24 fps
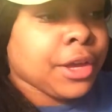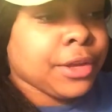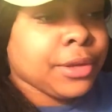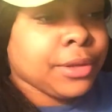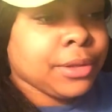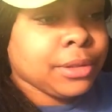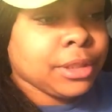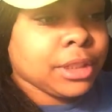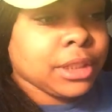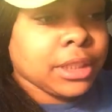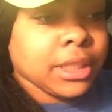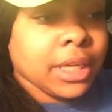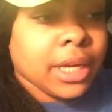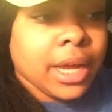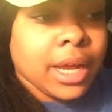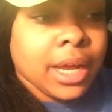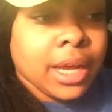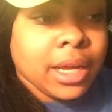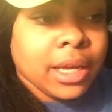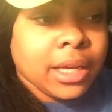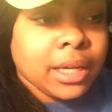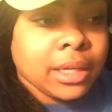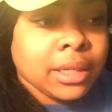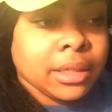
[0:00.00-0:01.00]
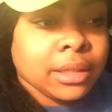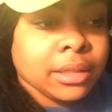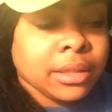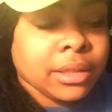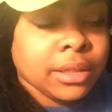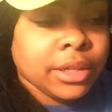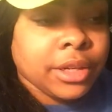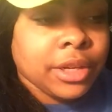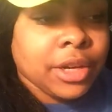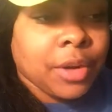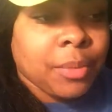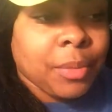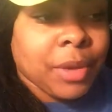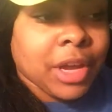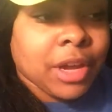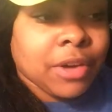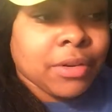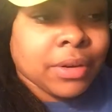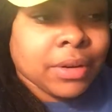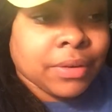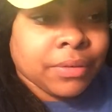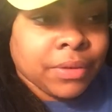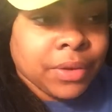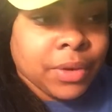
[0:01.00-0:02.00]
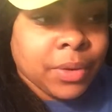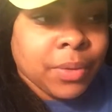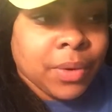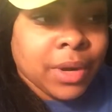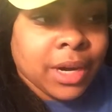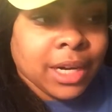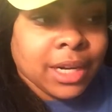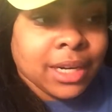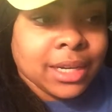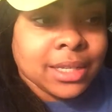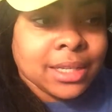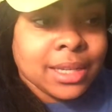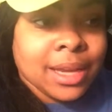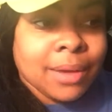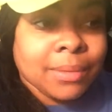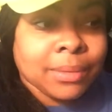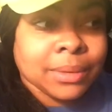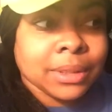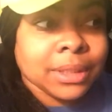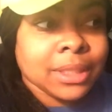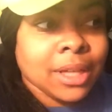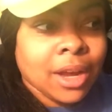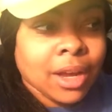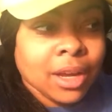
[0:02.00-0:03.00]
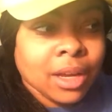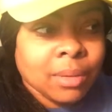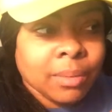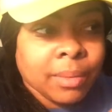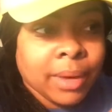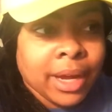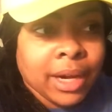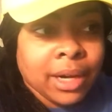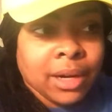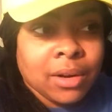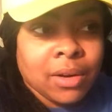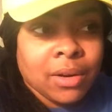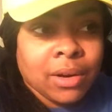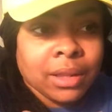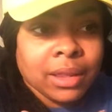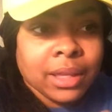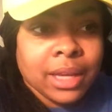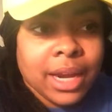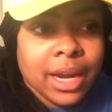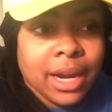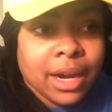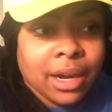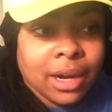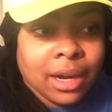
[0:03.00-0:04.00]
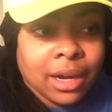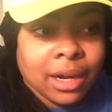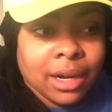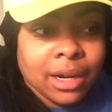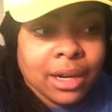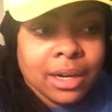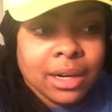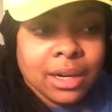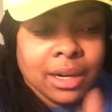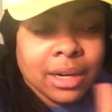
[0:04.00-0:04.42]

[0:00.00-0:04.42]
you should make a review on it, because I was talking about it on there